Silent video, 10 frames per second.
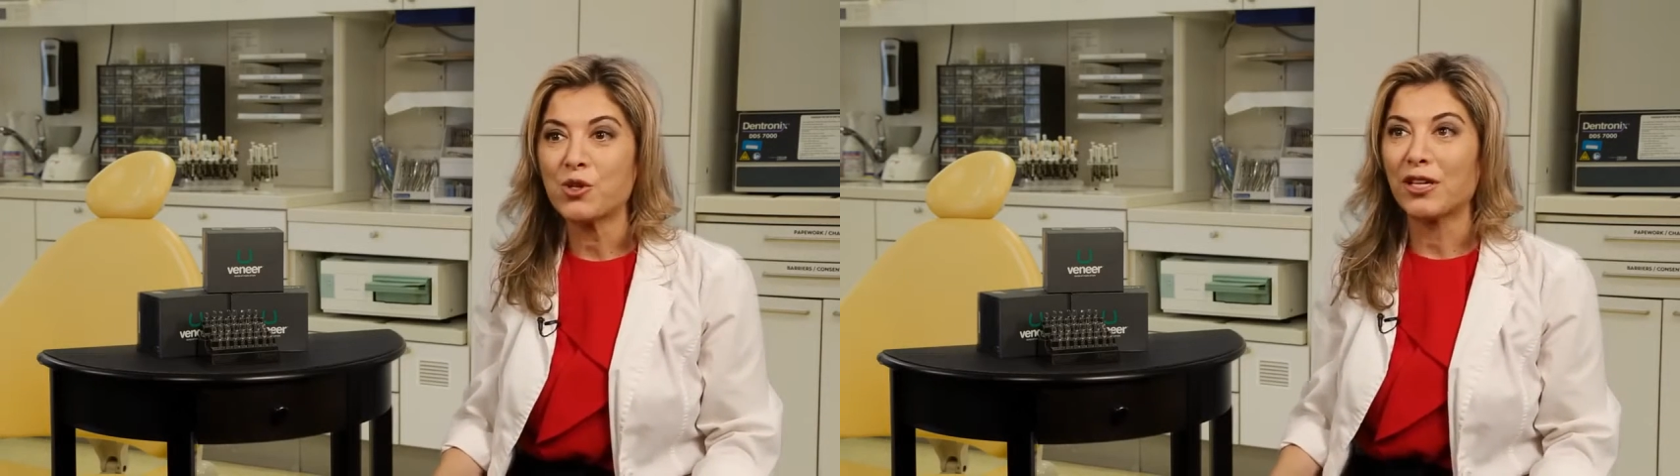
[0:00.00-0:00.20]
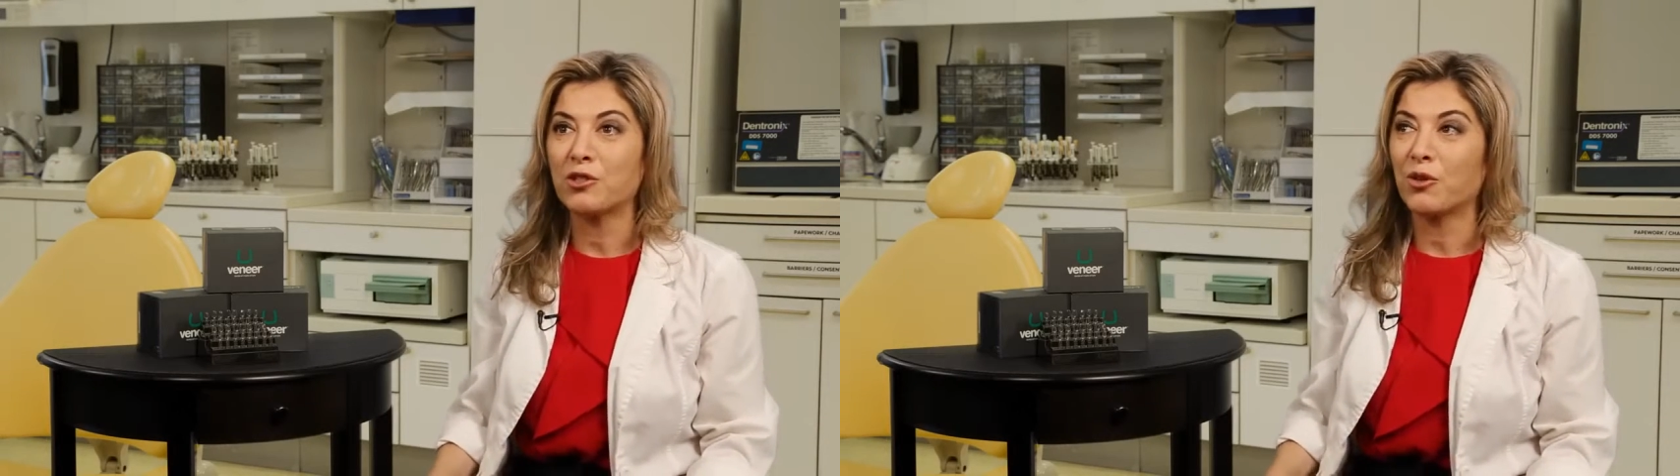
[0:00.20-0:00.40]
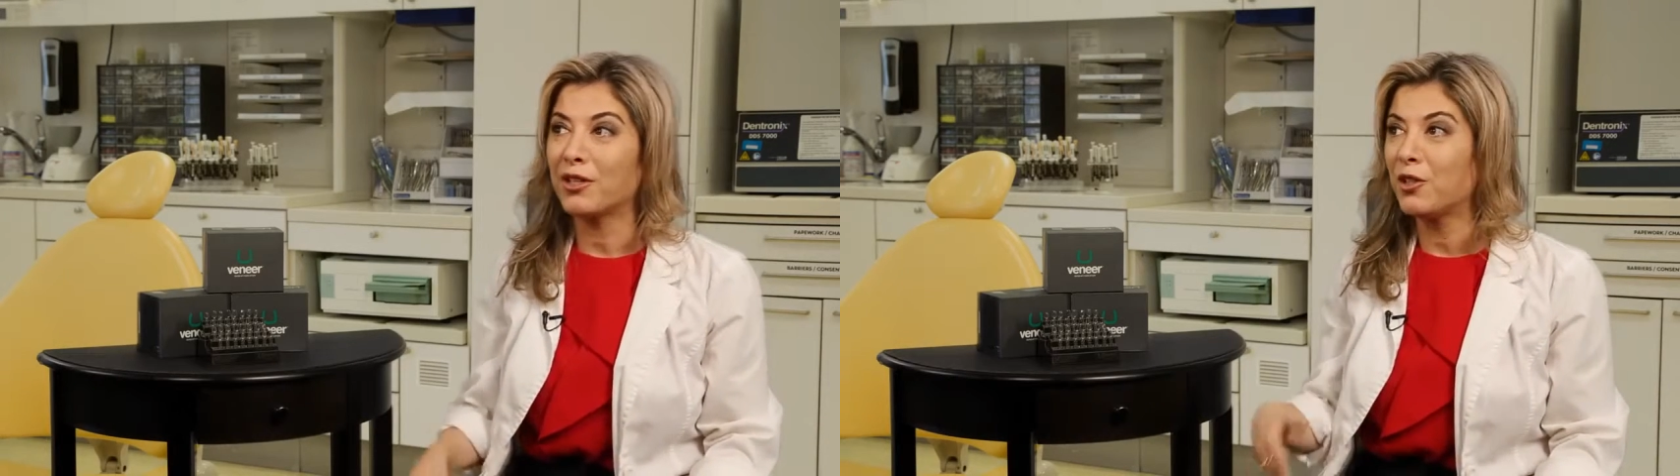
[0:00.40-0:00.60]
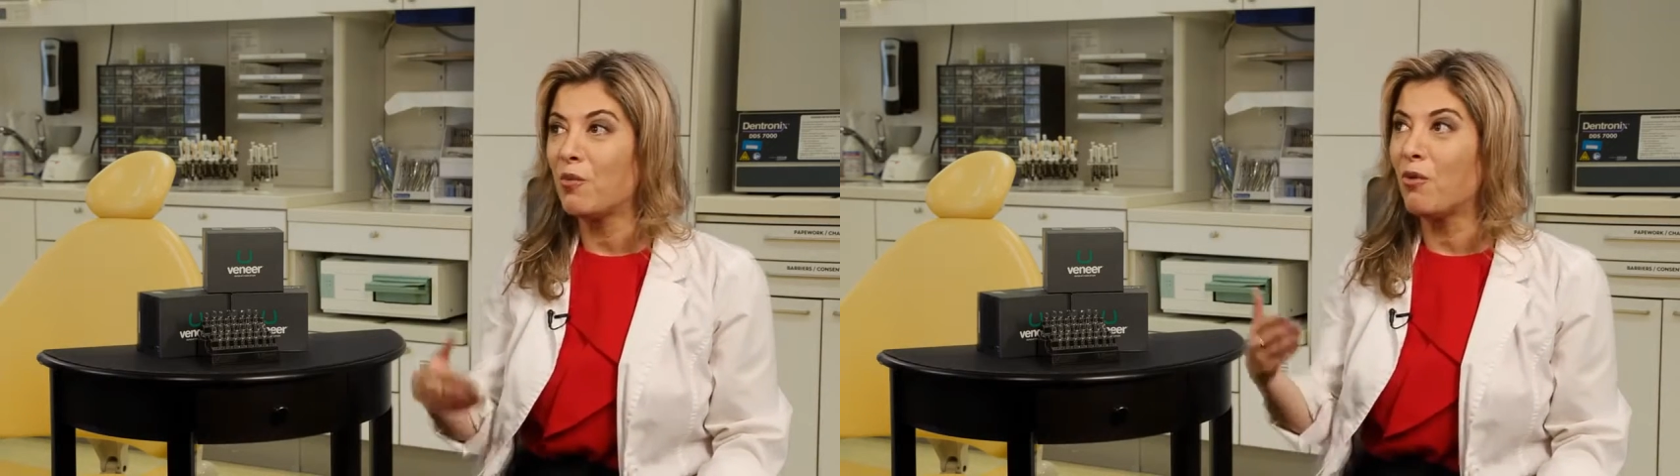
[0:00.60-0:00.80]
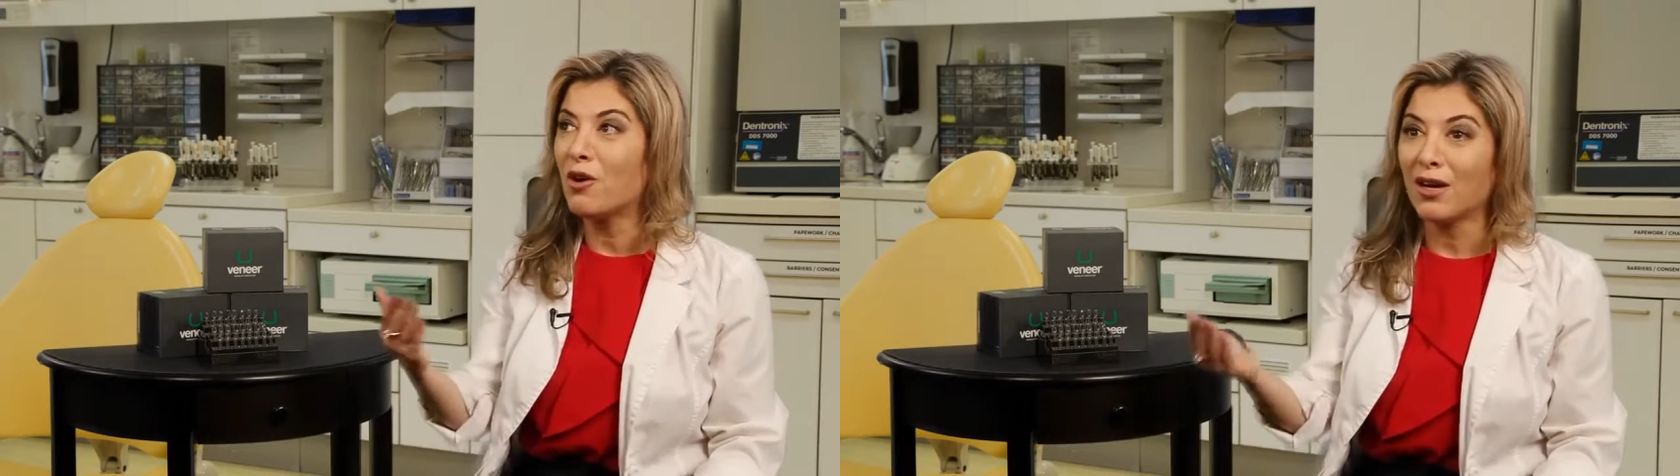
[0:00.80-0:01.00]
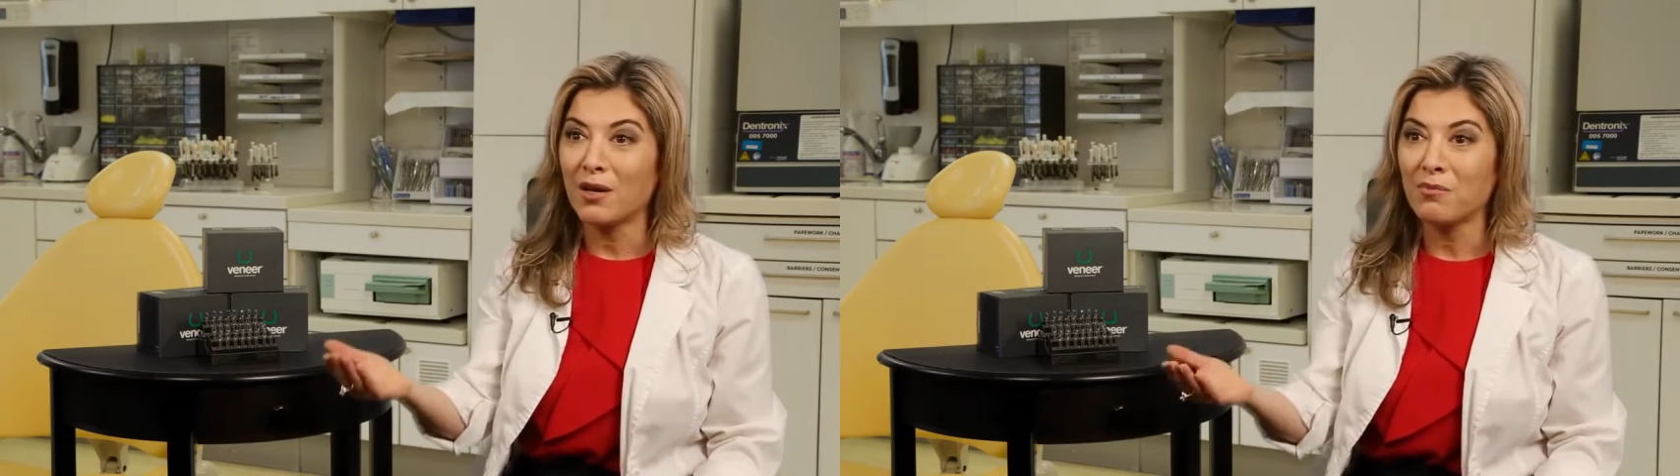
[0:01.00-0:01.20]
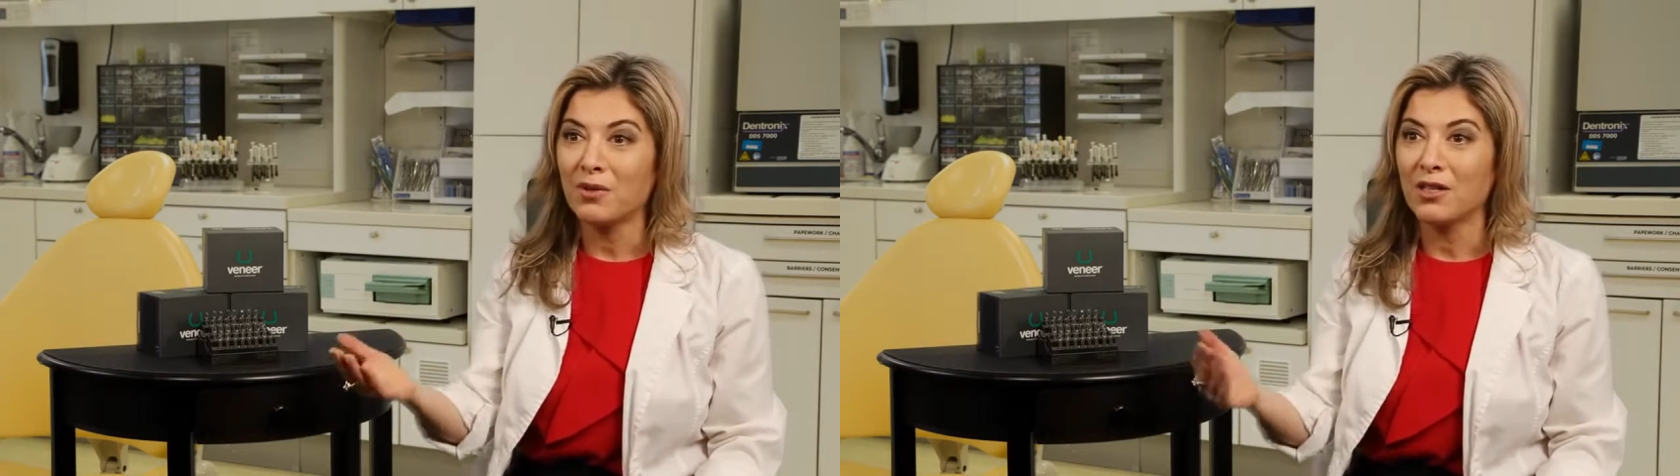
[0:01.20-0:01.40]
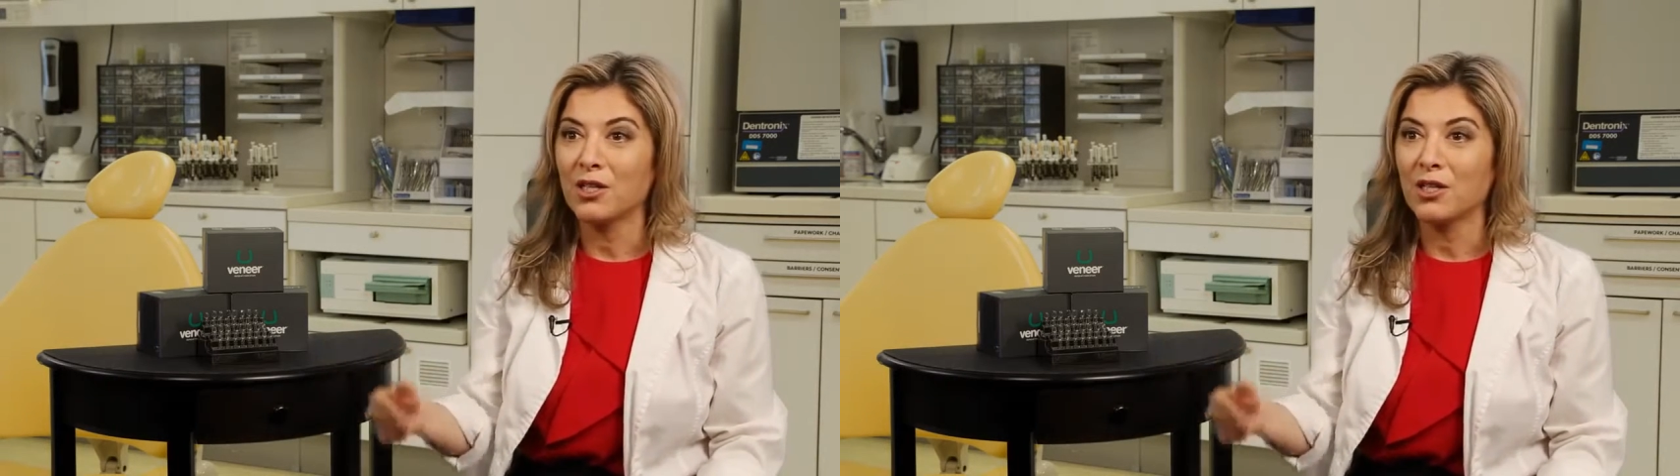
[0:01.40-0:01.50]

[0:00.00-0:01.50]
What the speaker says: you can create your mock-up,